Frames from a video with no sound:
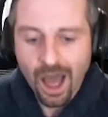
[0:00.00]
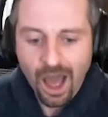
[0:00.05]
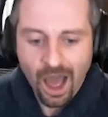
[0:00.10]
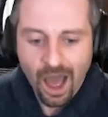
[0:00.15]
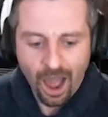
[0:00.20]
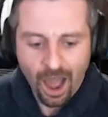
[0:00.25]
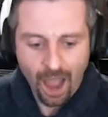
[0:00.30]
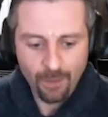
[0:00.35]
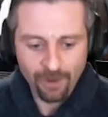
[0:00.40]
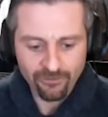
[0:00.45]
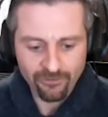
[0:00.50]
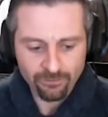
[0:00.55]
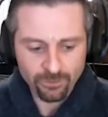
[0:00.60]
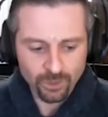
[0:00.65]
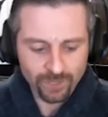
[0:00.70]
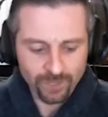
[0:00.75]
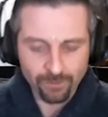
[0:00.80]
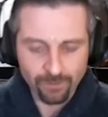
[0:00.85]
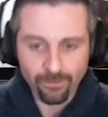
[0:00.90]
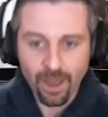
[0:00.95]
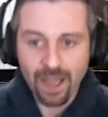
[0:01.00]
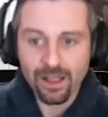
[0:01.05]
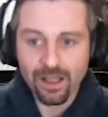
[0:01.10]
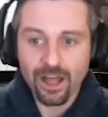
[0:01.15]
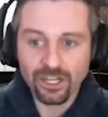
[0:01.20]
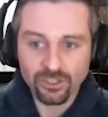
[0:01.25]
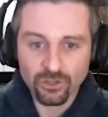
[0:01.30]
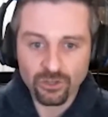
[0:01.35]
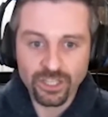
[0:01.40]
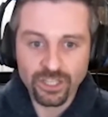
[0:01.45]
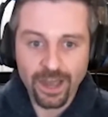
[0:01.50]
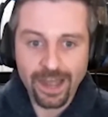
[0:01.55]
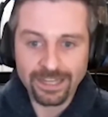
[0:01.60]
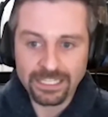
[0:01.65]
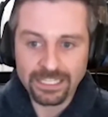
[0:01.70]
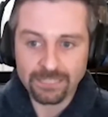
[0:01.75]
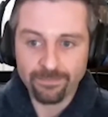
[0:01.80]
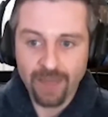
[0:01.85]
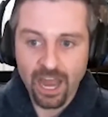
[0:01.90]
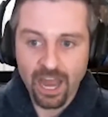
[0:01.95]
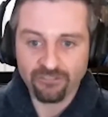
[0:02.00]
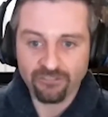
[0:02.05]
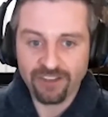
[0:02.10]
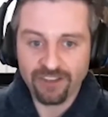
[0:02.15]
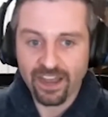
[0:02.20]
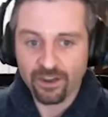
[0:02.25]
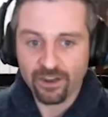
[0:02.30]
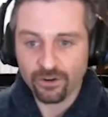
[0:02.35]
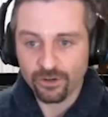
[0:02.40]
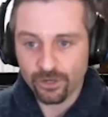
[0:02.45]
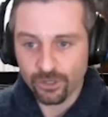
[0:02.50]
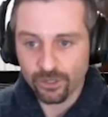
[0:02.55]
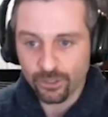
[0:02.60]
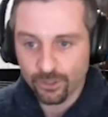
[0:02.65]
I went from sort of a biological science background